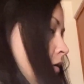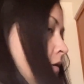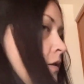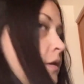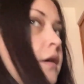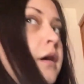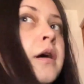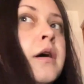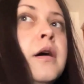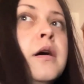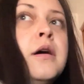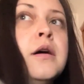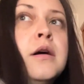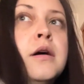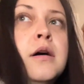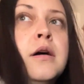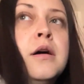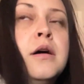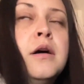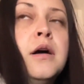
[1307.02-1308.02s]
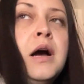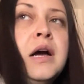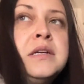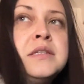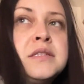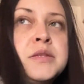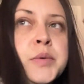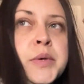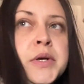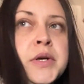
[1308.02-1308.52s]
I
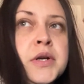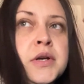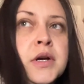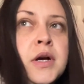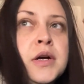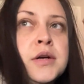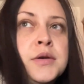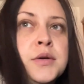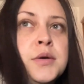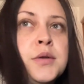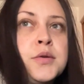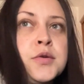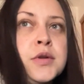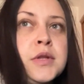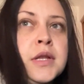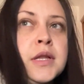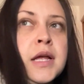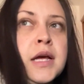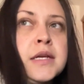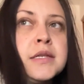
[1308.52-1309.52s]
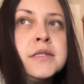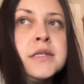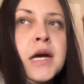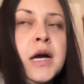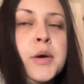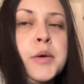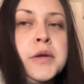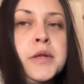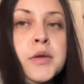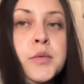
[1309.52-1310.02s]
swear it got colder in the last
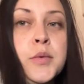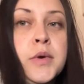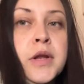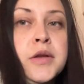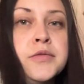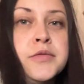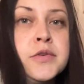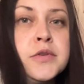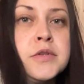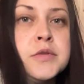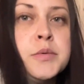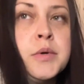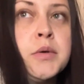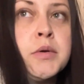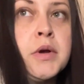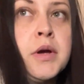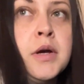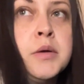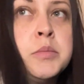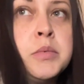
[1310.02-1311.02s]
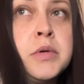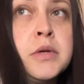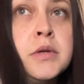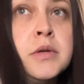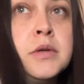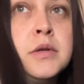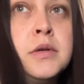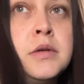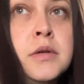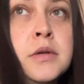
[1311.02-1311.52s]
hour than when I first woke up.
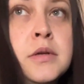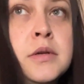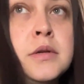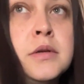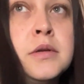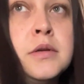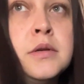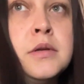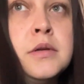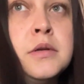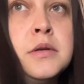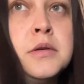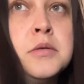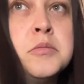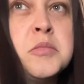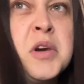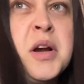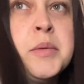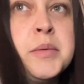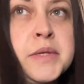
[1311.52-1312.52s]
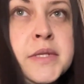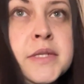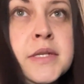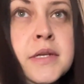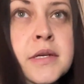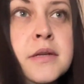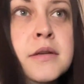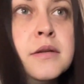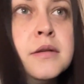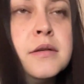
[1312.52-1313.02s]
Probably
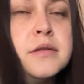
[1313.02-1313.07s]
did.